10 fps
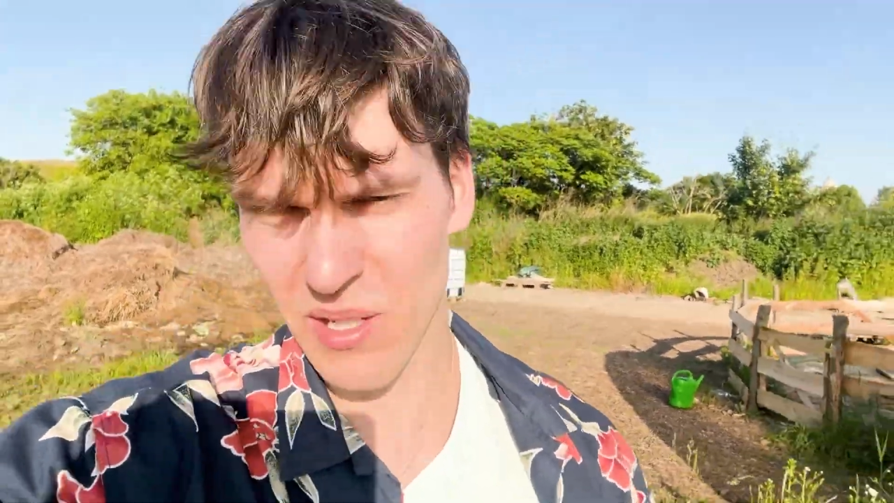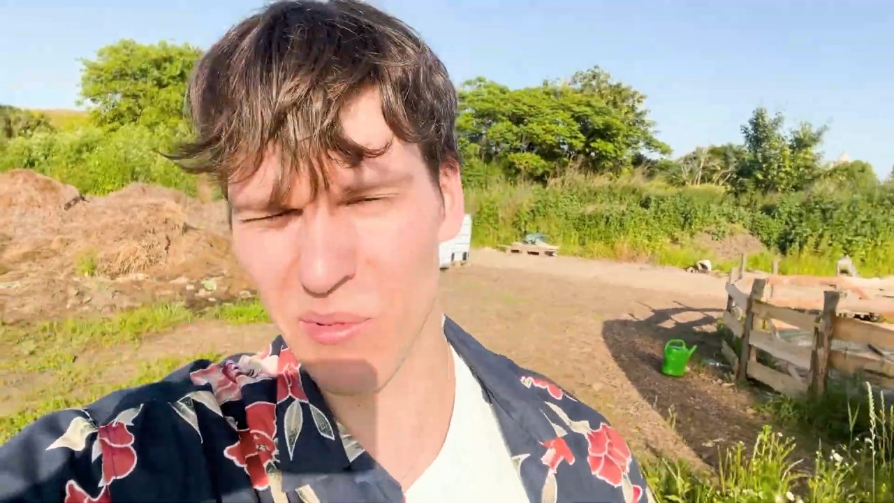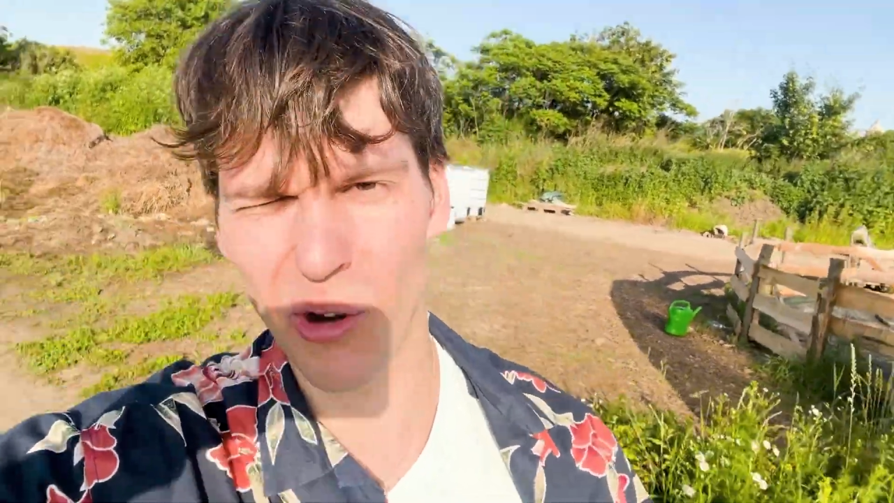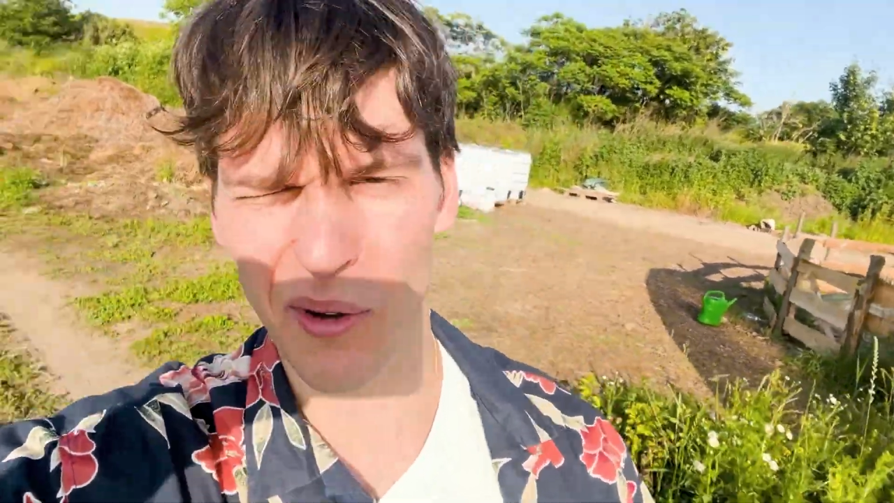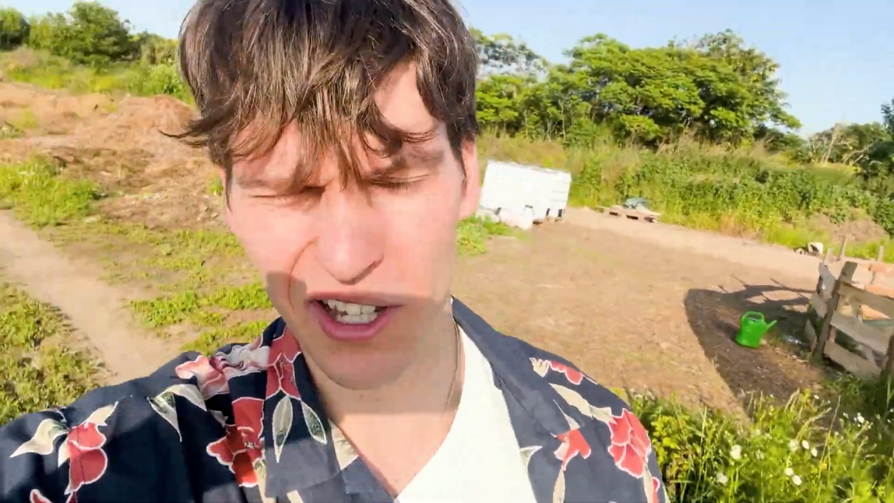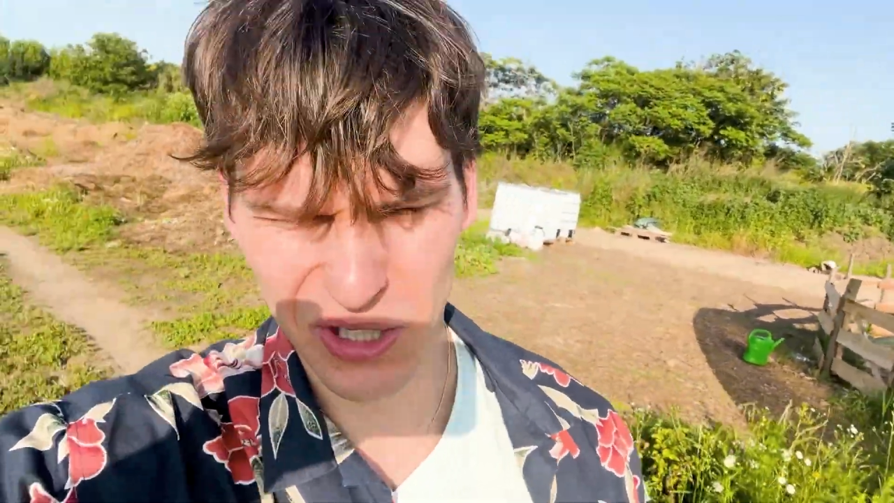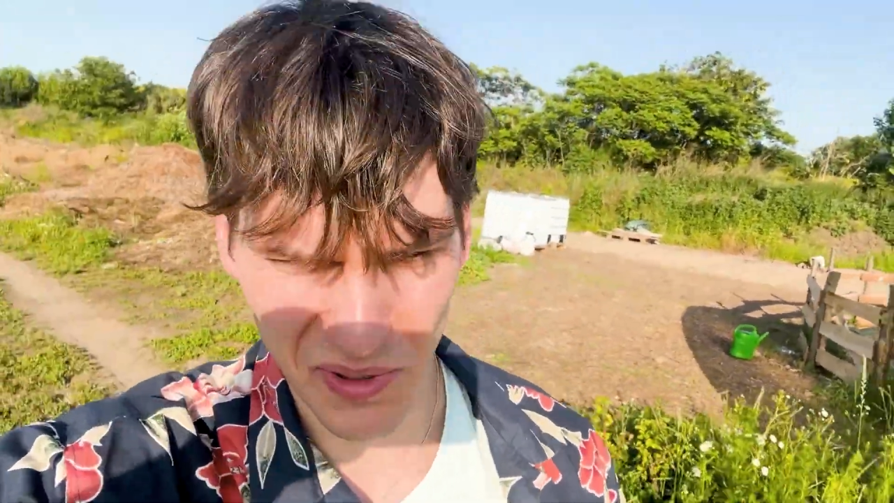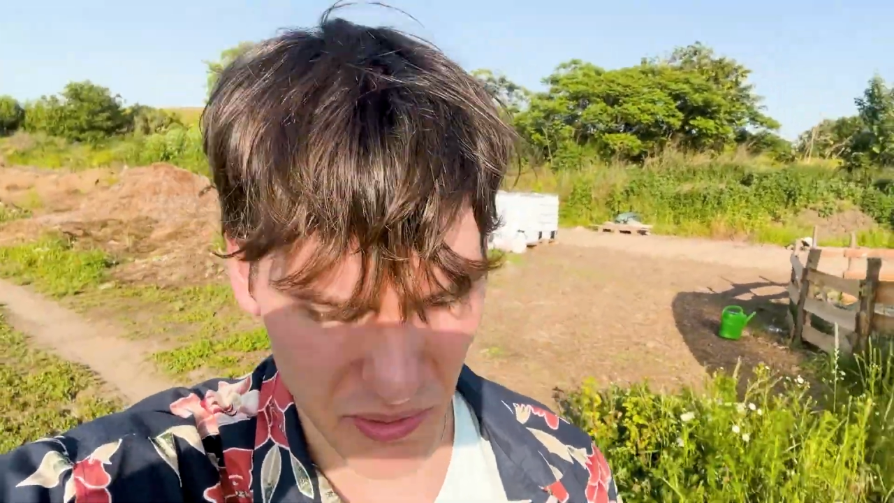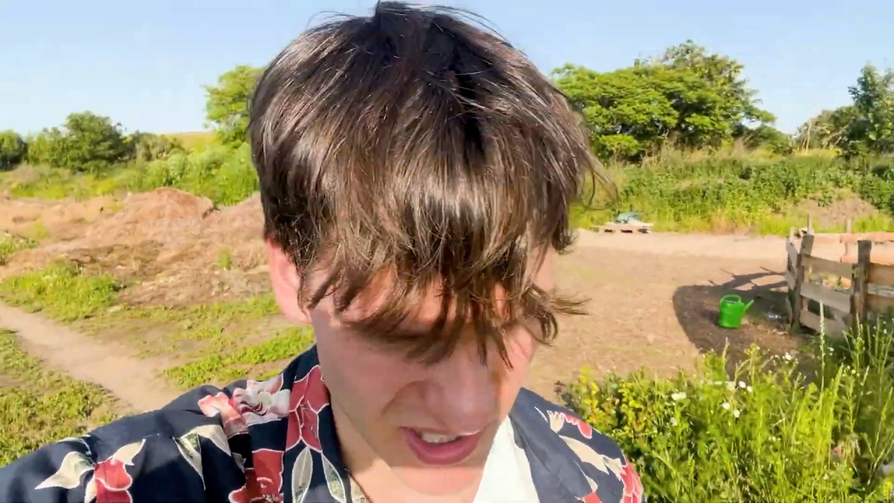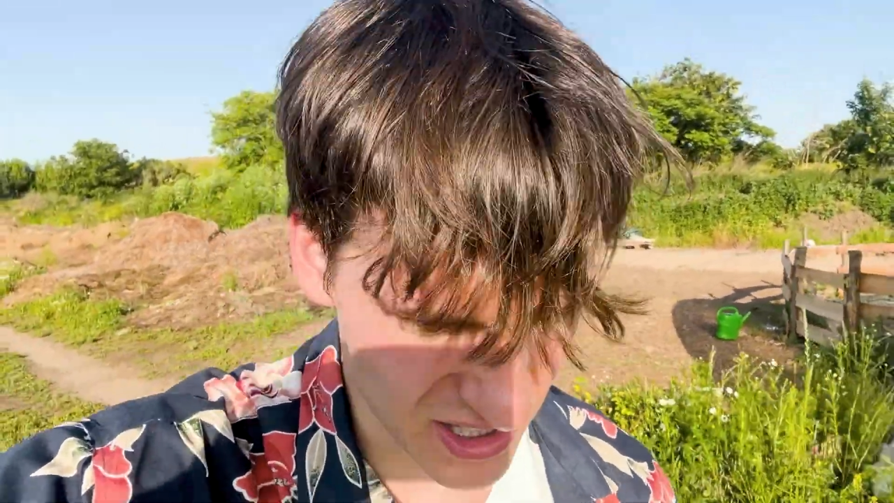about my
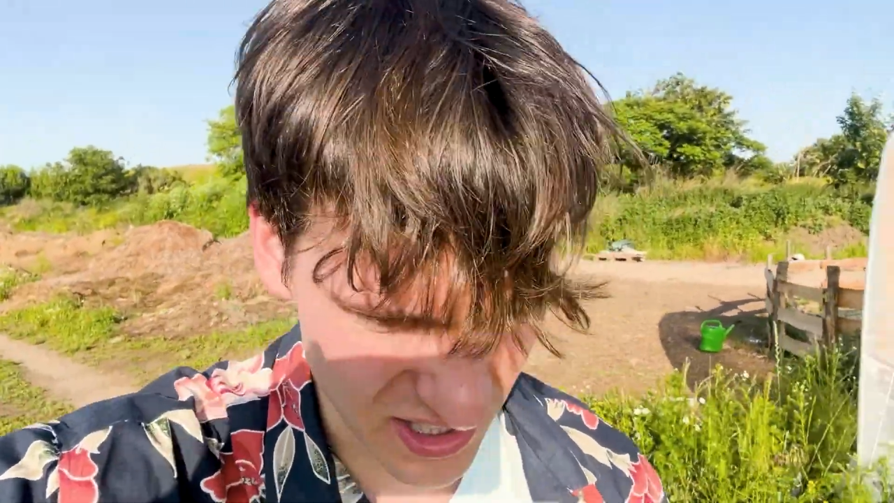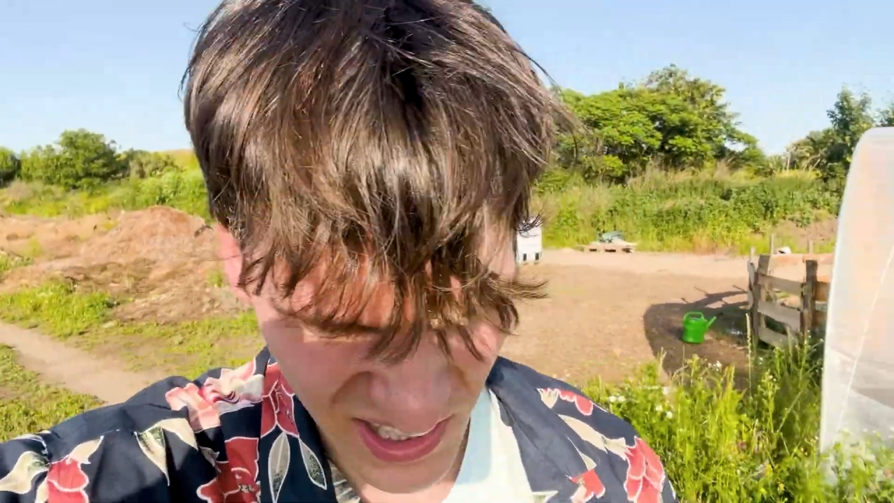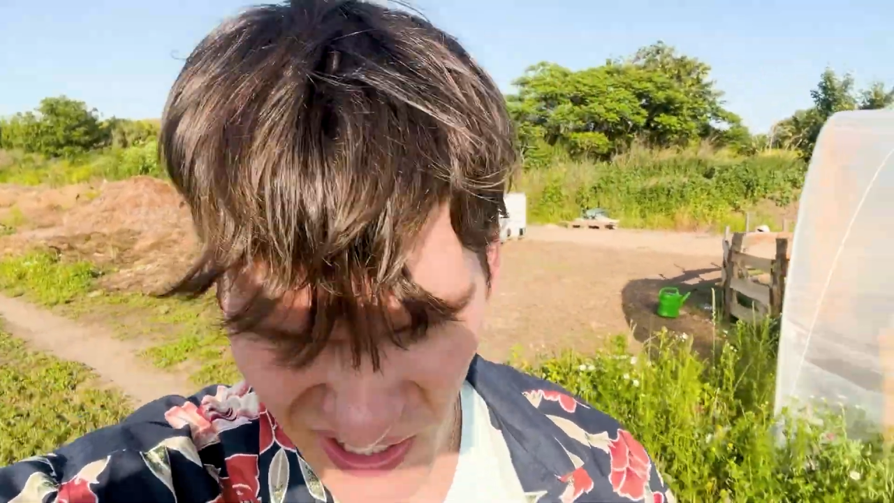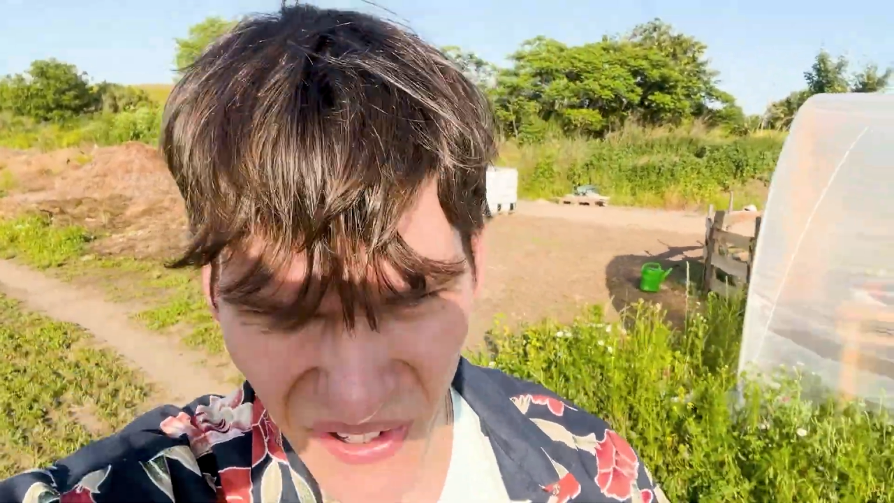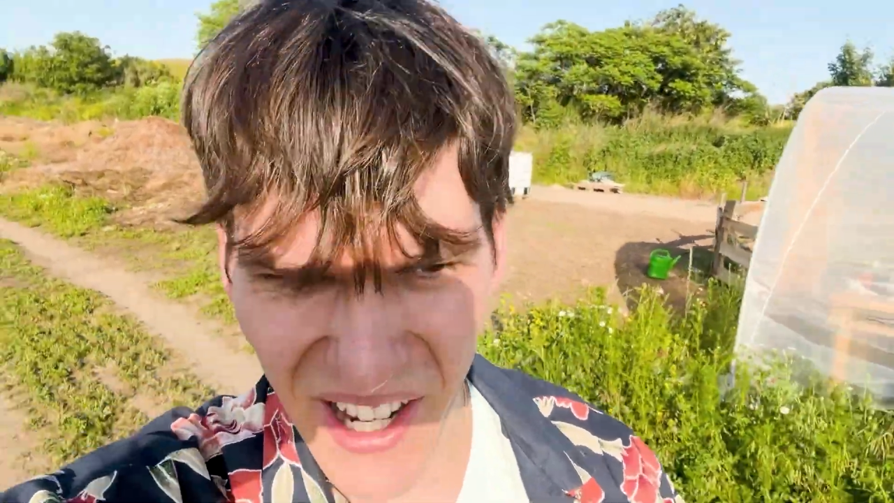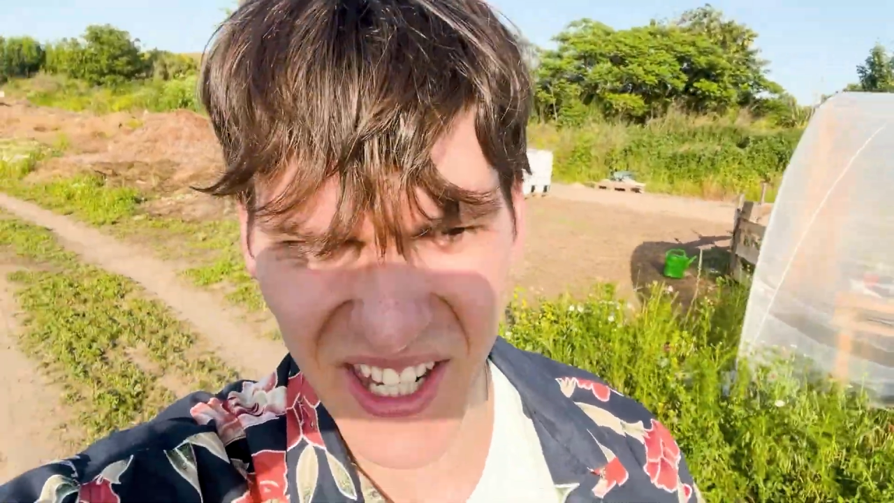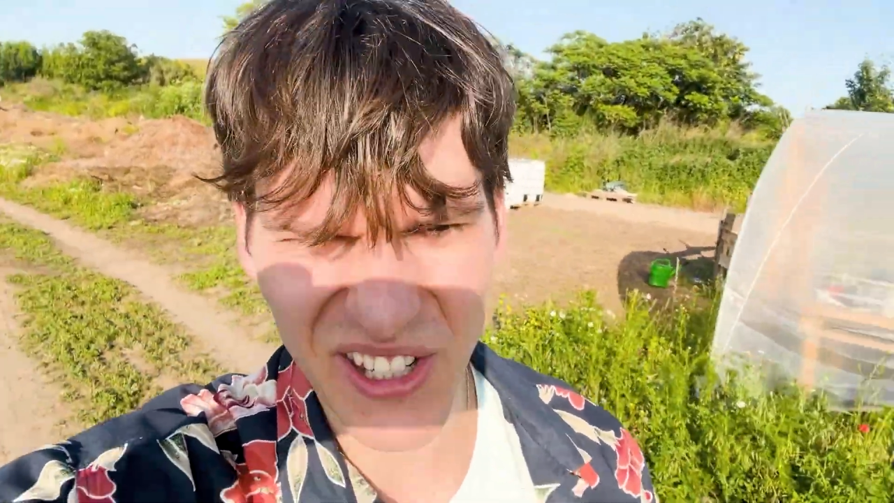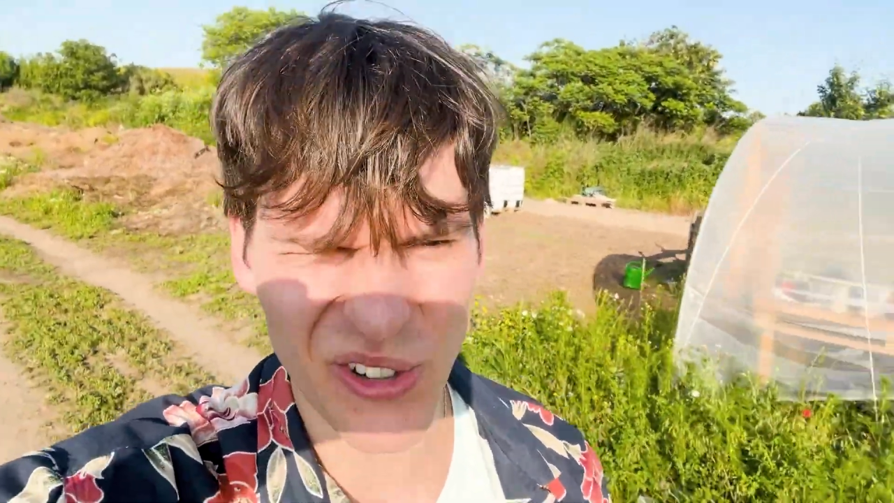experiment and if I did